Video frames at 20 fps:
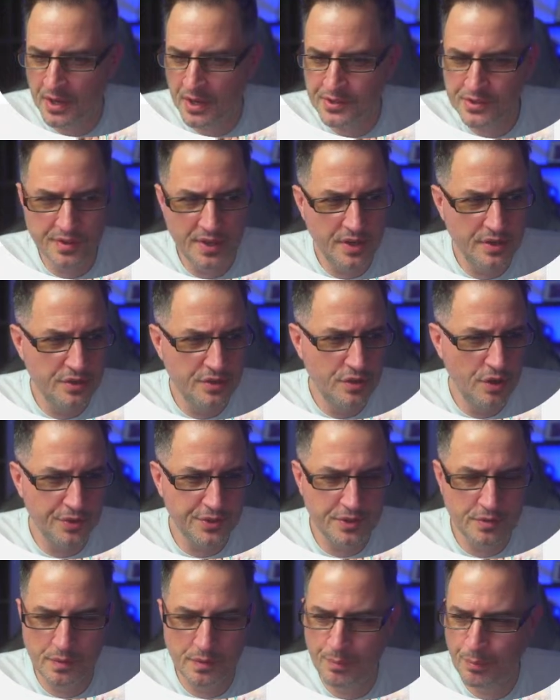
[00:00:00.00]
they're not
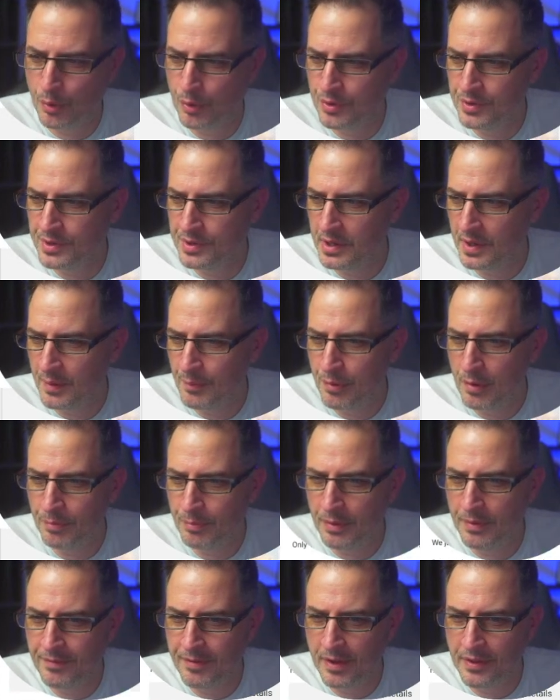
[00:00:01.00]
so important, and they're
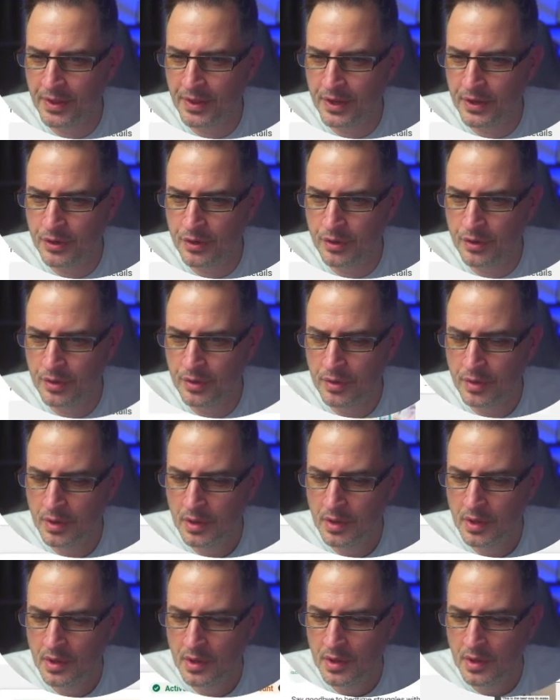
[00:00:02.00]
probably fairly new.
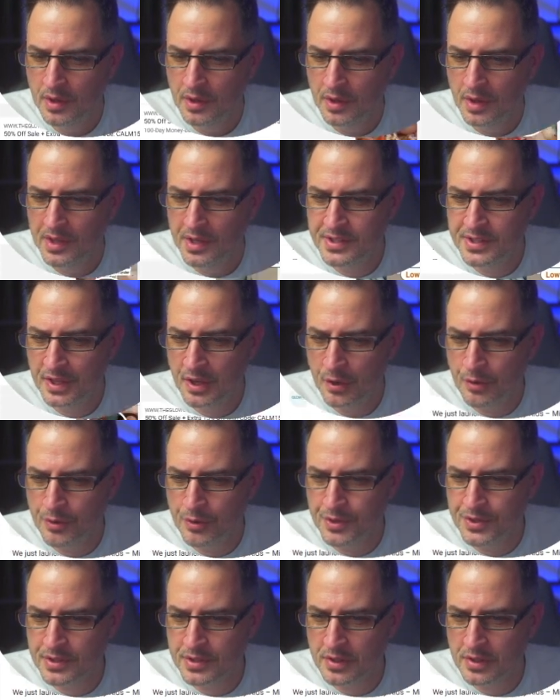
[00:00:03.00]
It's the older
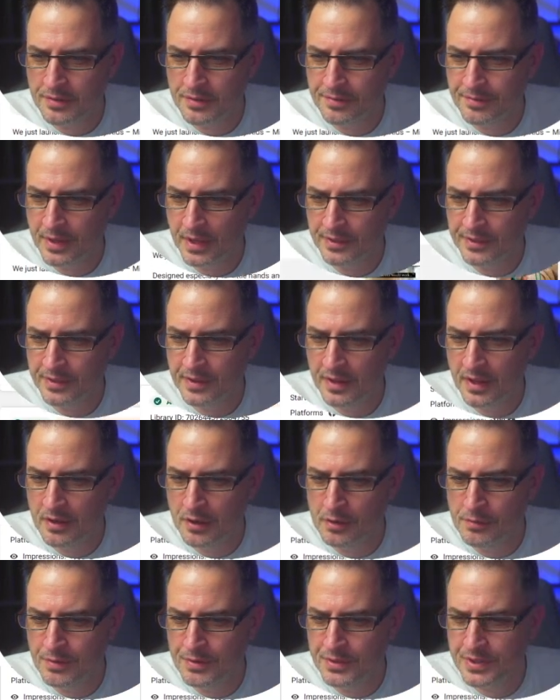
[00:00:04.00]
stuff. Like, they're
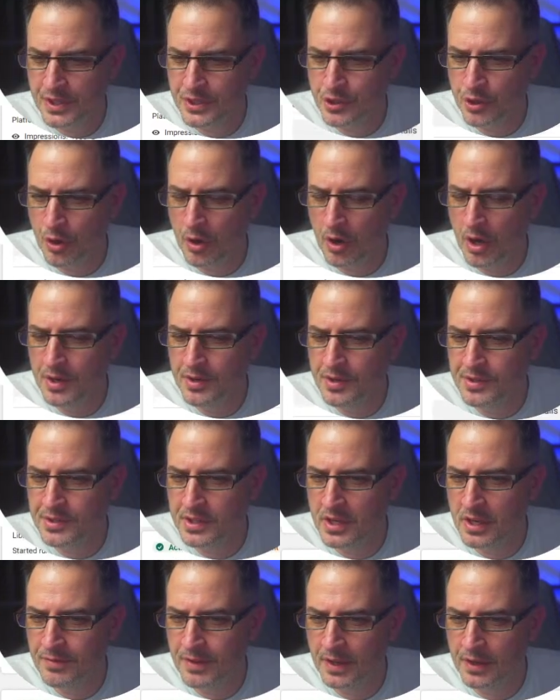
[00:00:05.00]
obviously trying to
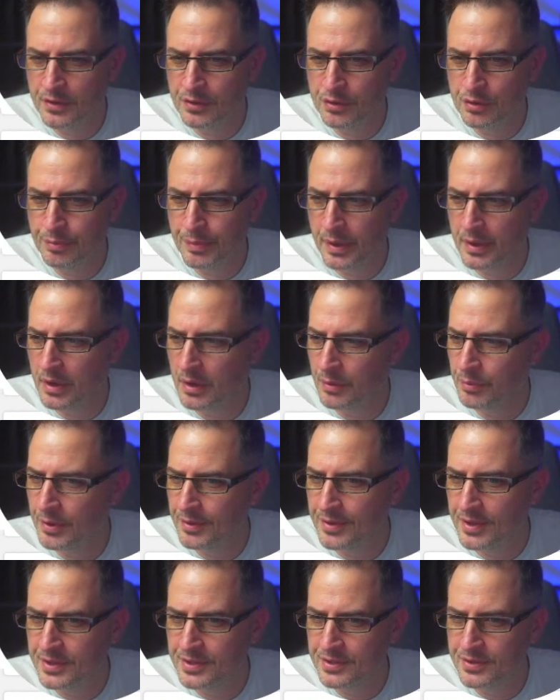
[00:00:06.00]
see if they can do better
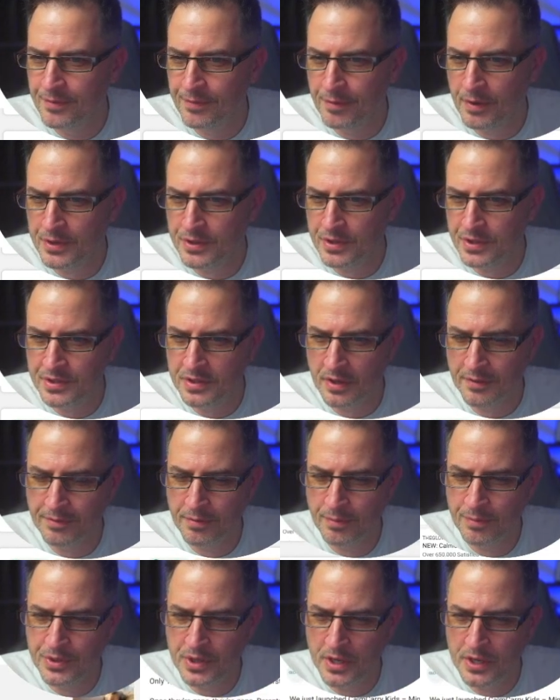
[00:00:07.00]
with this fresher stuff
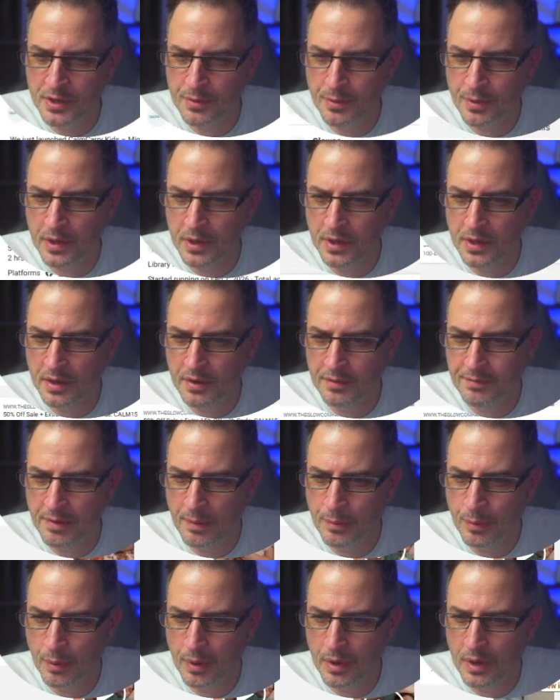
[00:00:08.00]
from January and
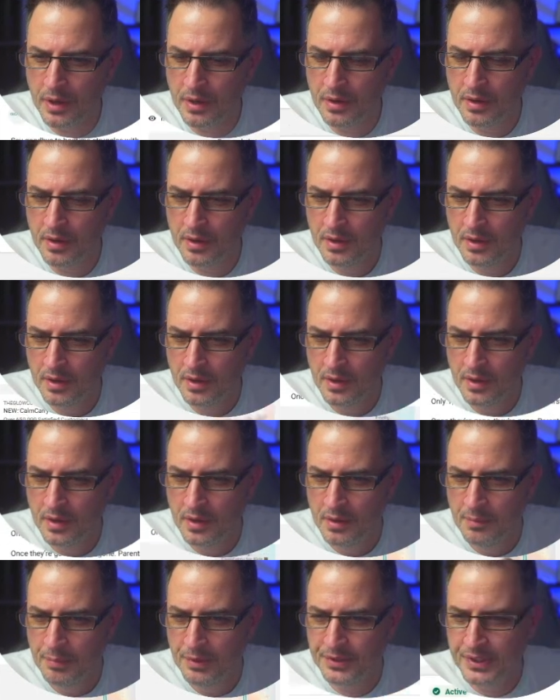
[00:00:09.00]
February,
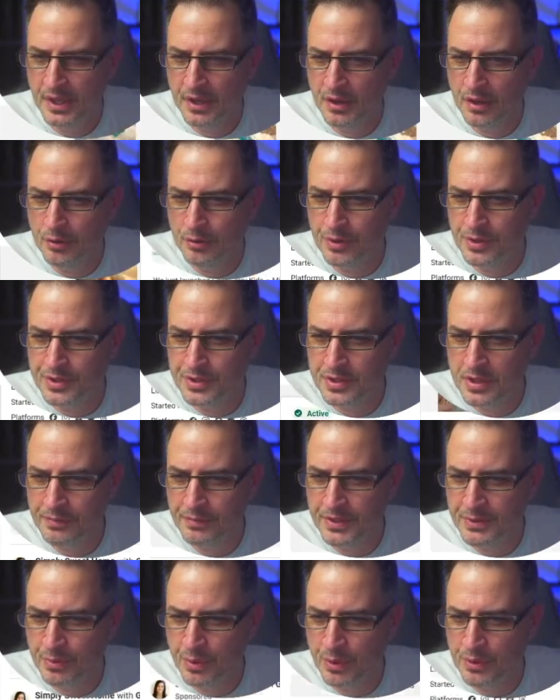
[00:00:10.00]
but their older stuff
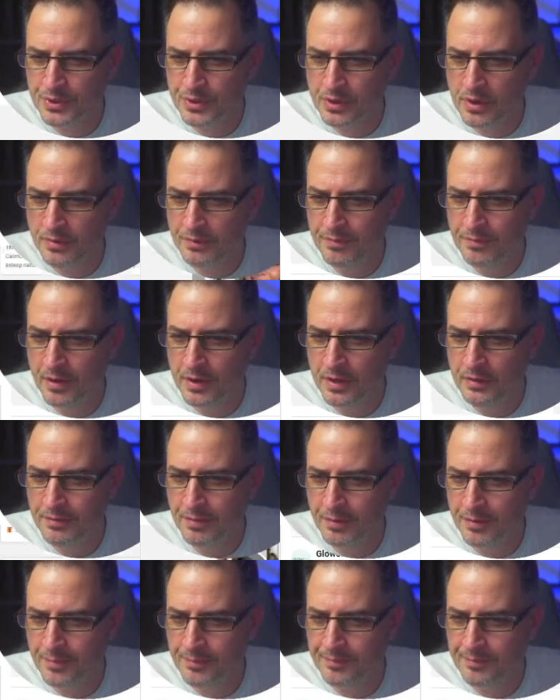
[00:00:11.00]
is what's converting for them.